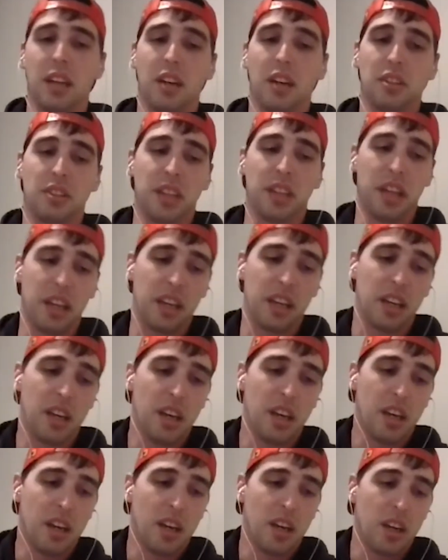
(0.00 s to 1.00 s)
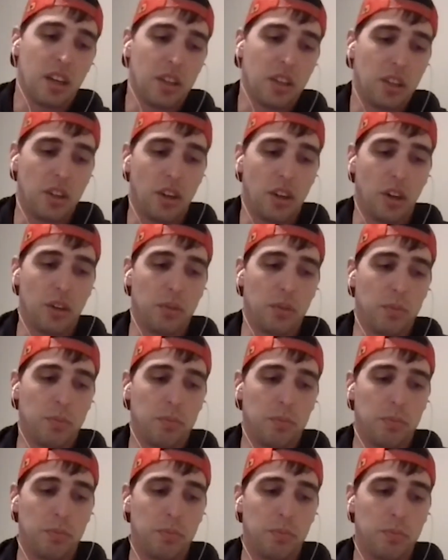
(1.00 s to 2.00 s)
I'll say, you
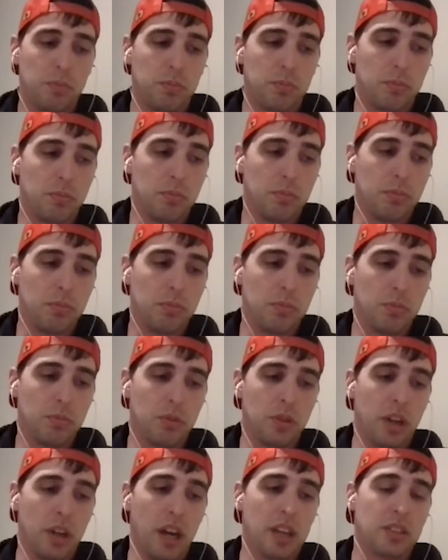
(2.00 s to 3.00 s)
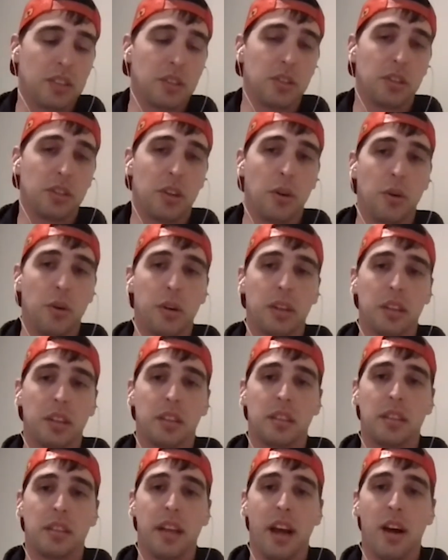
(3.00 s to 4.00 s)
guys are
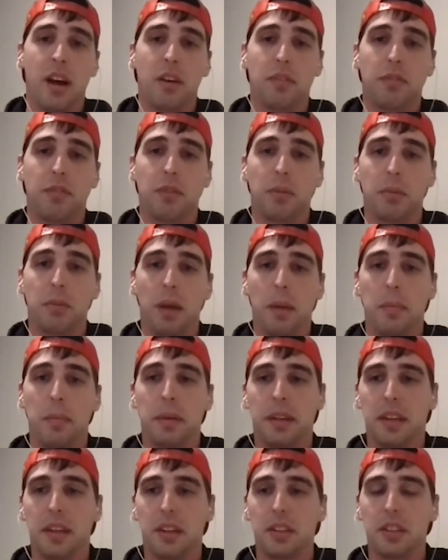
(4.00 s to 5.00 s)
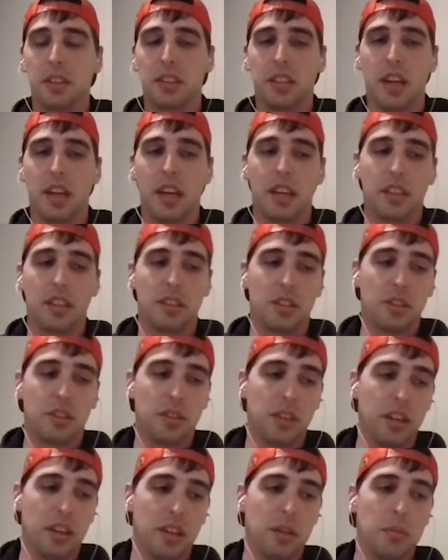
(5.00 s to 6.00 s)
going now from that beginner stage
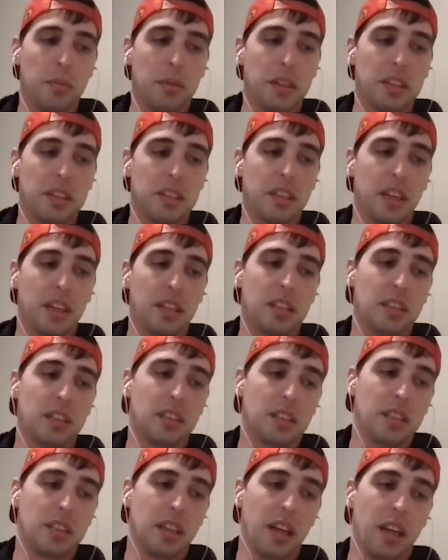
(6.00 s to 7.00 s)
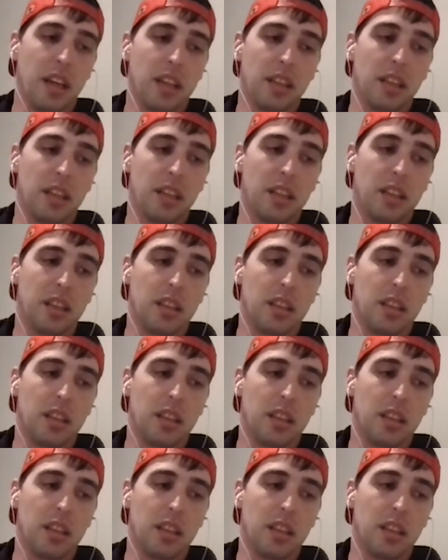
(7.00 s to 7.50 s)
to the intermediate stage, and